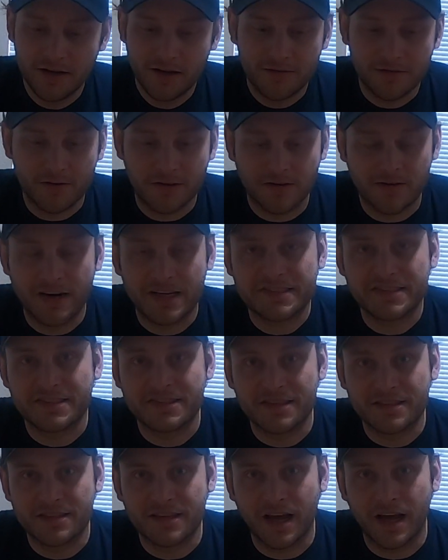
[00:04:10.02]
for the rest of
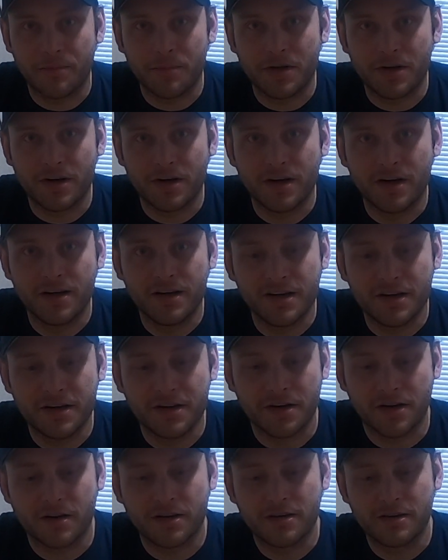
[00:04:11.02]
the time
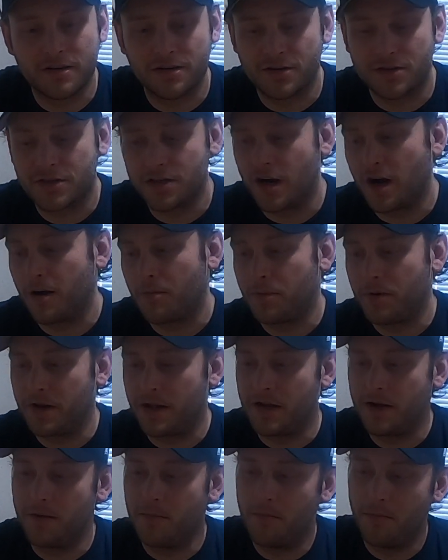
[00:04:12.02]
you're
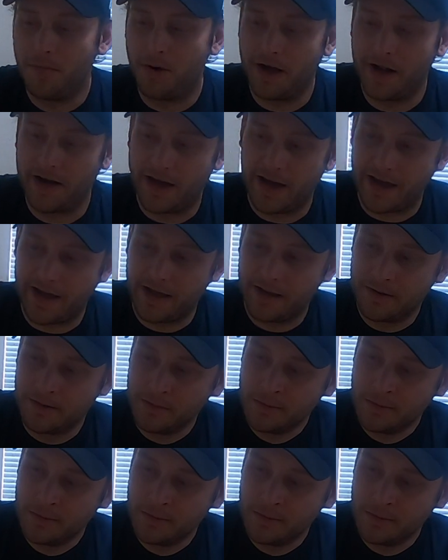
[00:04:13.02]
sharpening. But